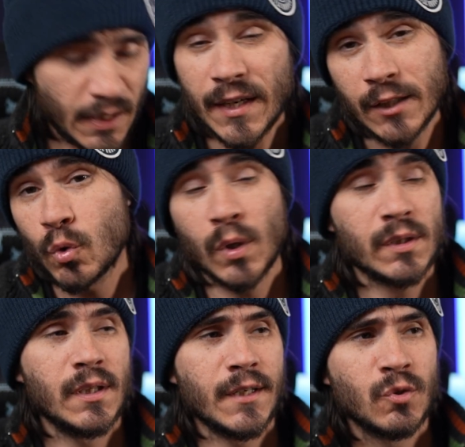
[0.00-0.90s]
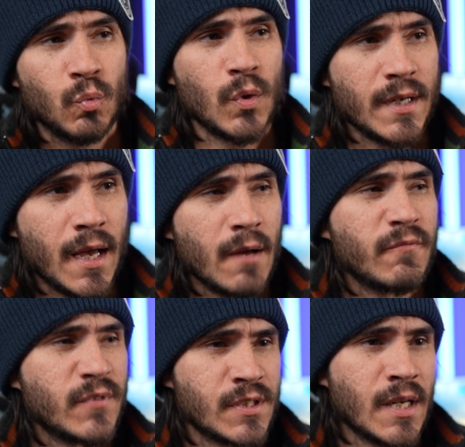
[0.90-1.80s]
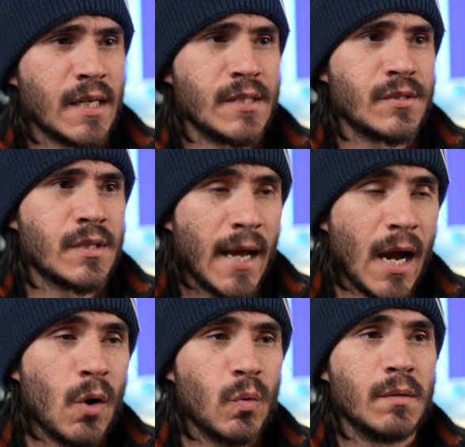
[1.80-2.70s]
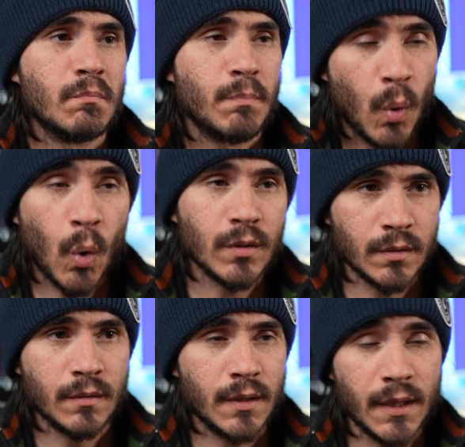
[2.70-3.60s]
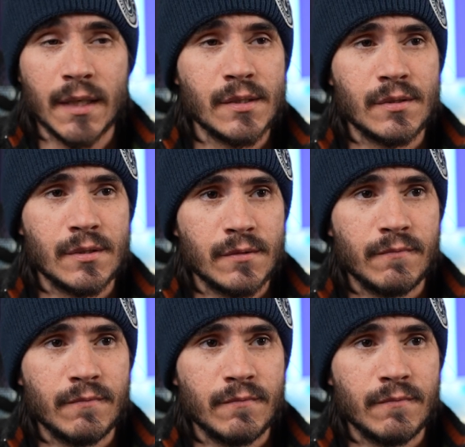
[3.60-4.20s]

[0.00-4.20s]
And I'd quickly like to re-emphasize how important it is